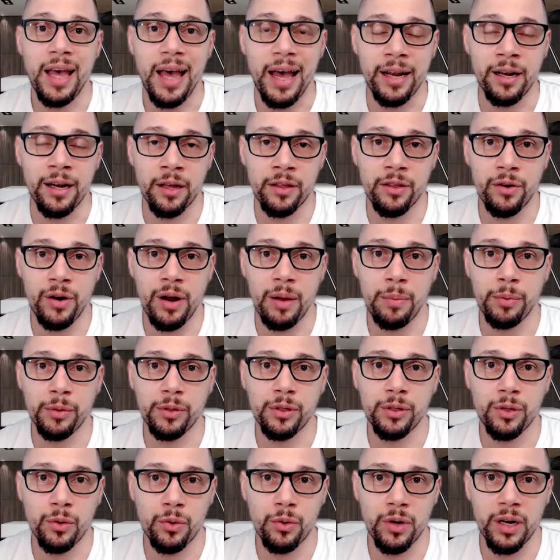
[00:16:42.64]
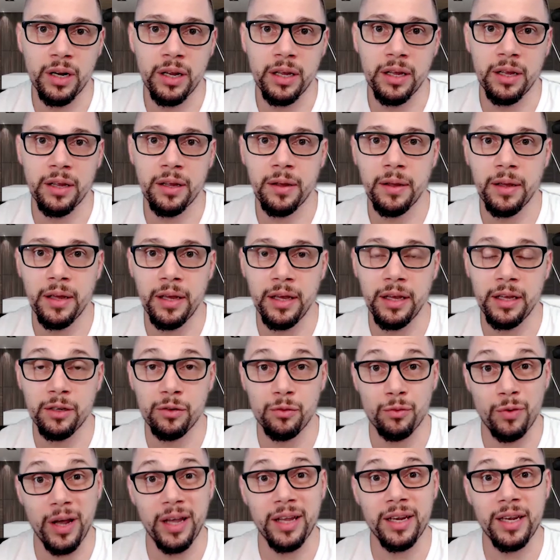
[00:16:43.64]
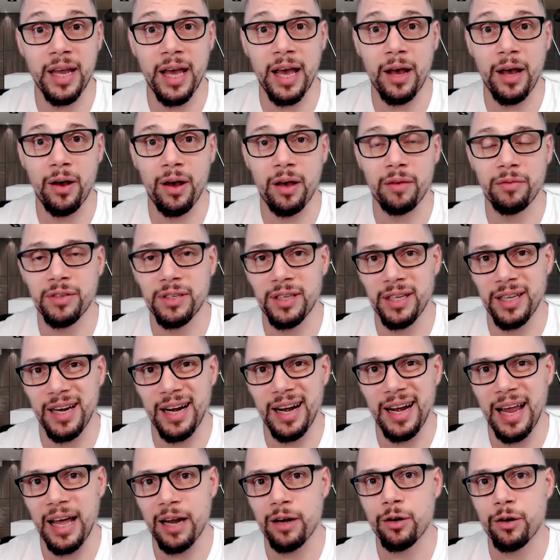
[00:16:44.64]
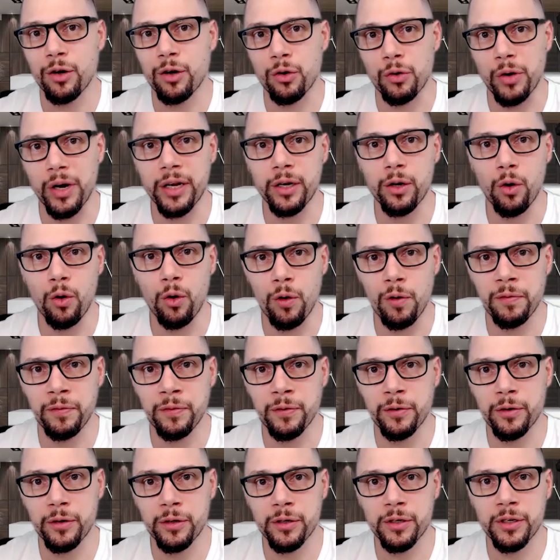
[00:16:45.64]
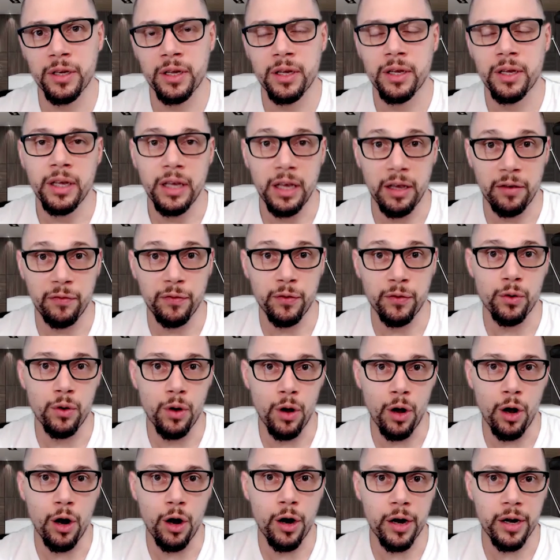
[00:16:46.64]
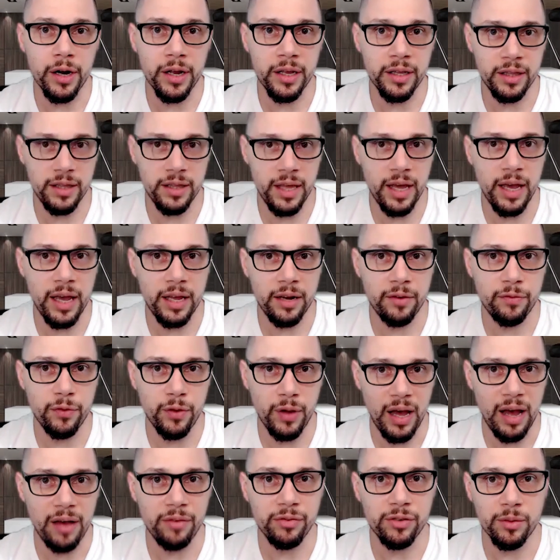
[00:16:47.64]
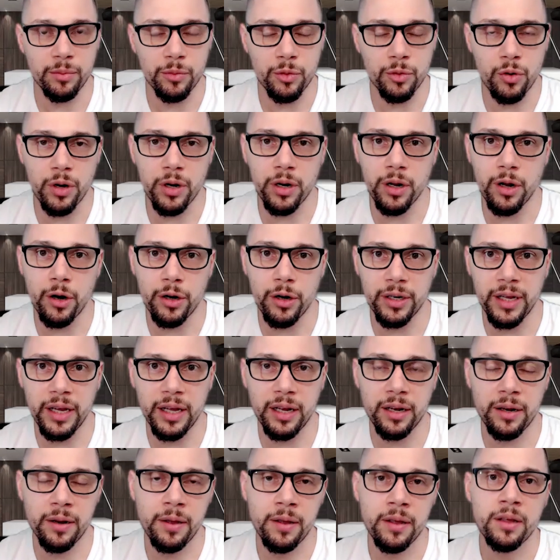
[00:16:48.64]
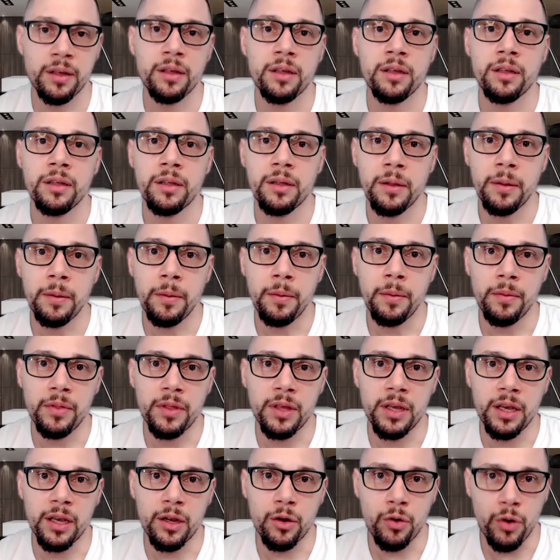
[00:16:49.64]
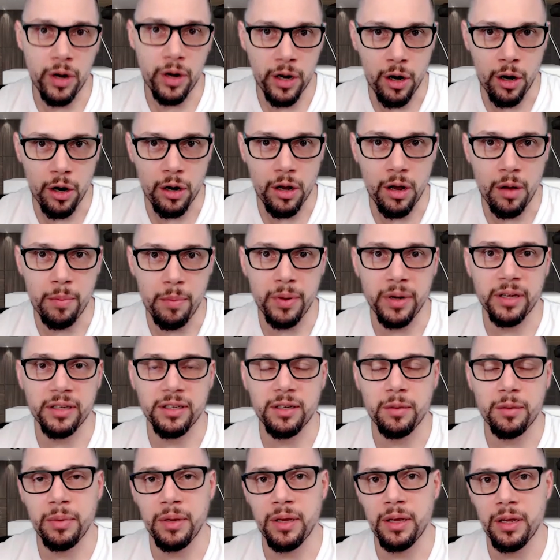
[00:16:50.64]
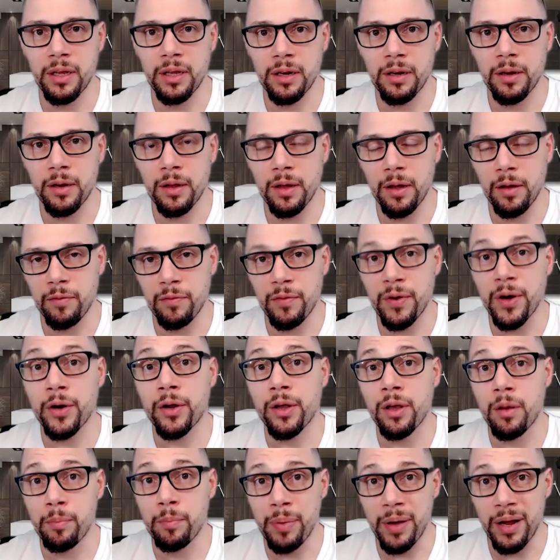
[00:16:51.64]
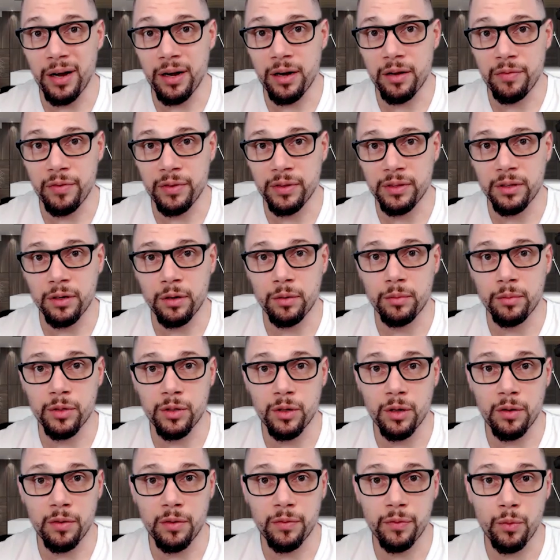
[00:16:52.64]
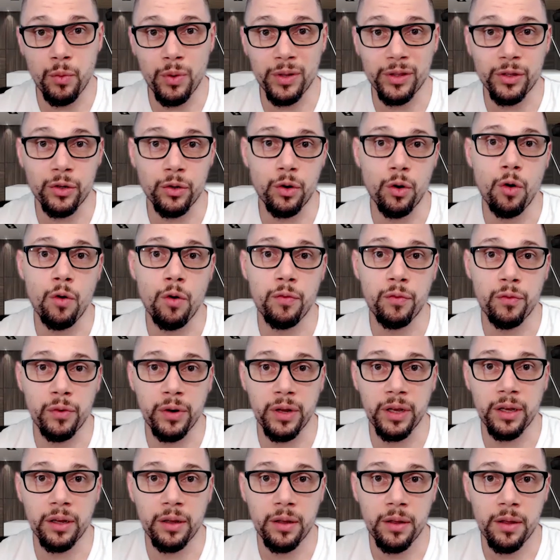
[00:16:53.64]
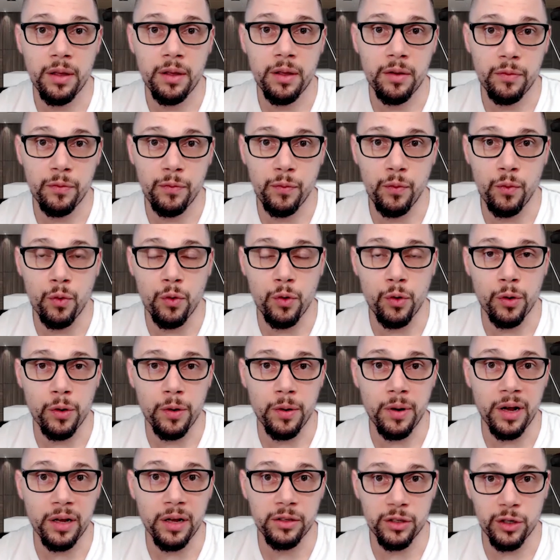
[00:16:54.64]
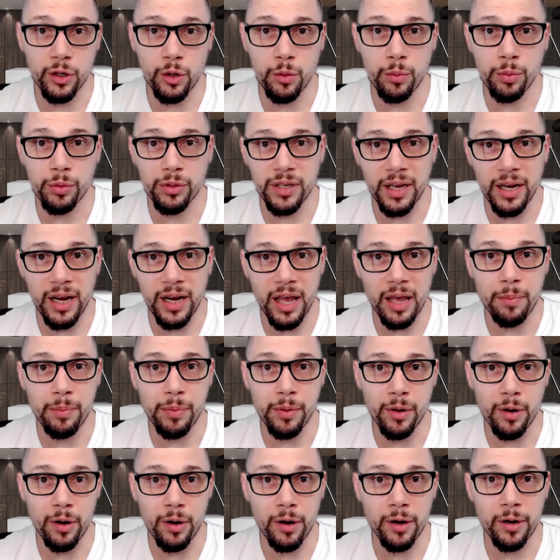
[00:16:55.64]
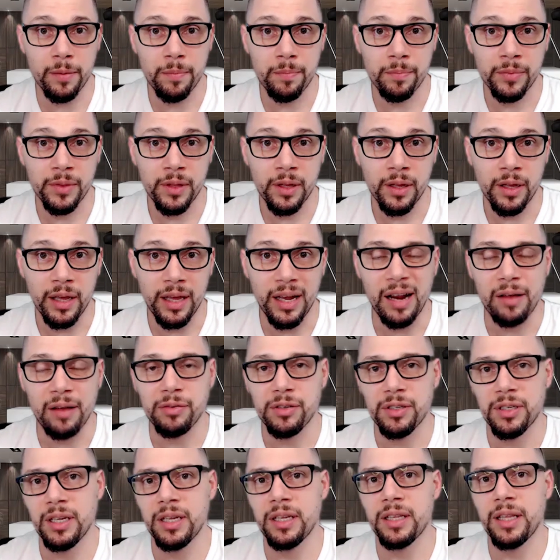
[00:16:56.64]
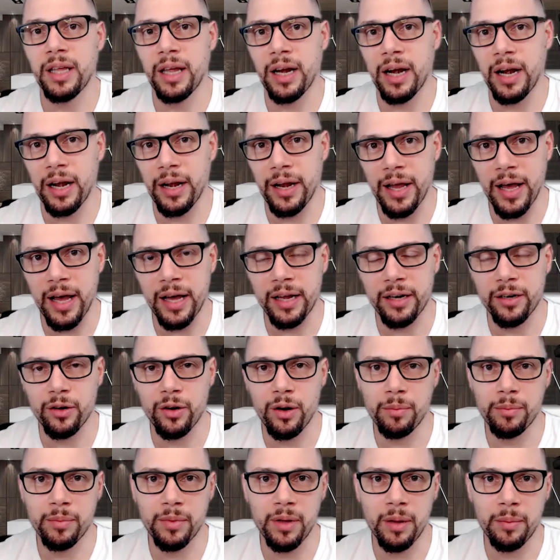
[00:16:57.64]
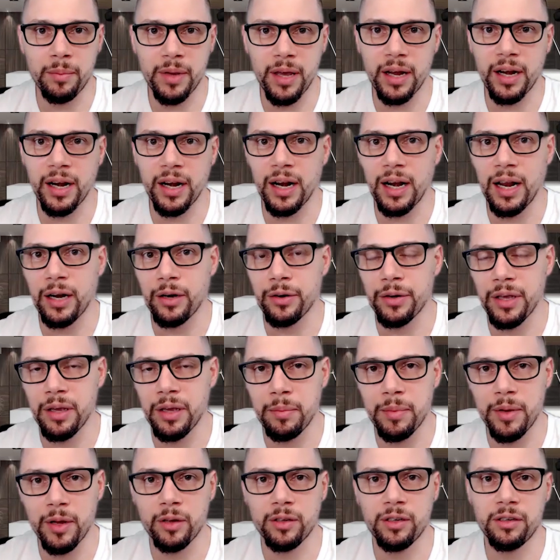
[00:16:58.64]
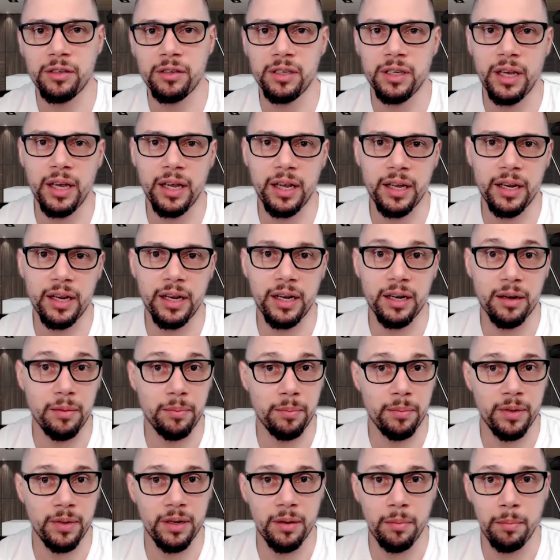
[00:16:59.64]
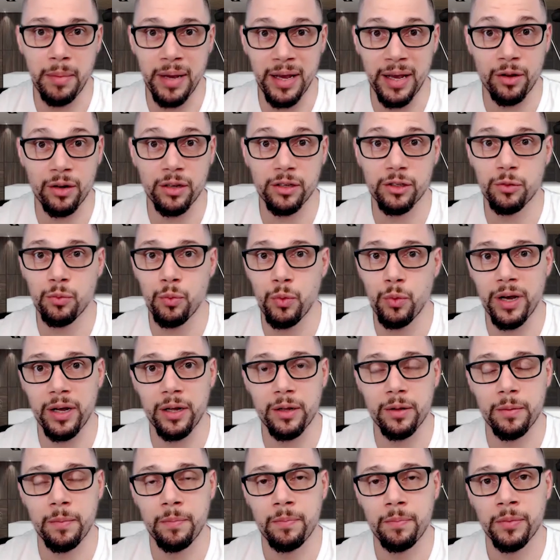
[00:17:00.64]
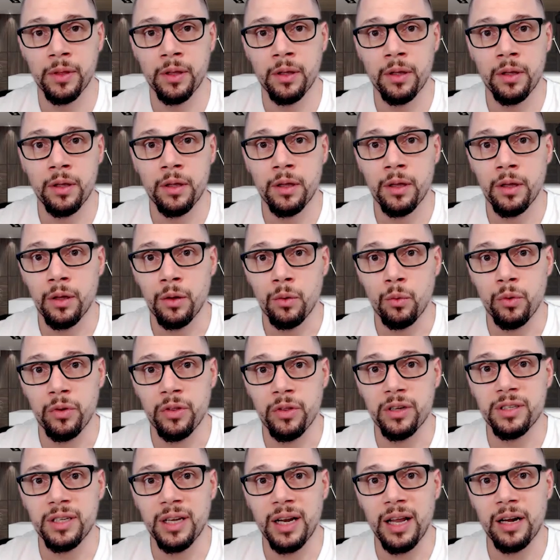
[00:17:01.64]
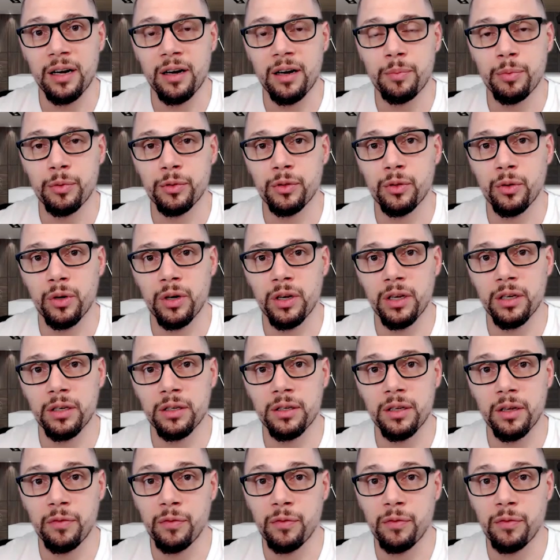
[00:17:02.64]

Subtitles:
Another opportunity right now, I've seen a lot of great offers. If you are in debt, if you have some credit card debt, the credit card companies are being very competitive in terms of what they're offering for 0% APR. And I've seen that a lot. I'm getting a lot of emails. I see it in the mail as well, where there's a lot of opportunities.